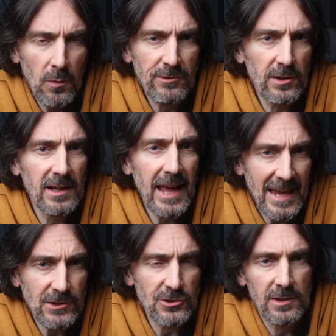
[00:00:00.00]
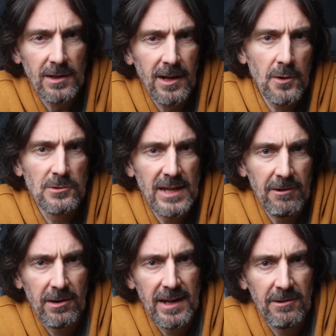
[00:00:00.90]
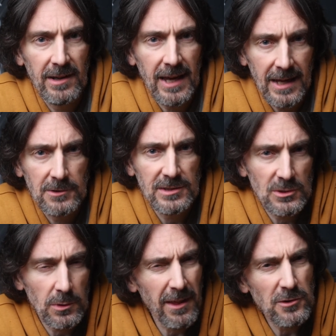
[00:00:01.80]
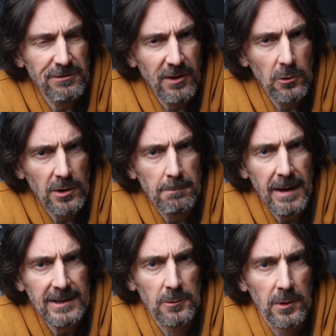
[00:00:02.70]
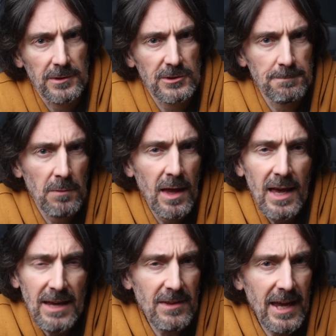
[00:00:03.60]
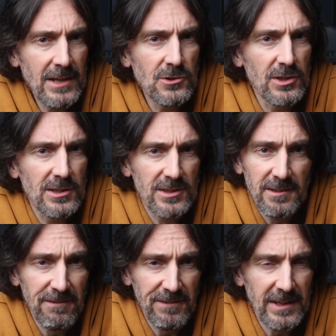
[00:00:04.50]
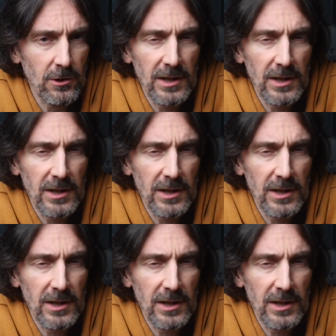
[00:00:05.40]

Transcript: We've got an ancient clothes era here in the house. It's one of those fold-up metal ones. And the hinges and the feet on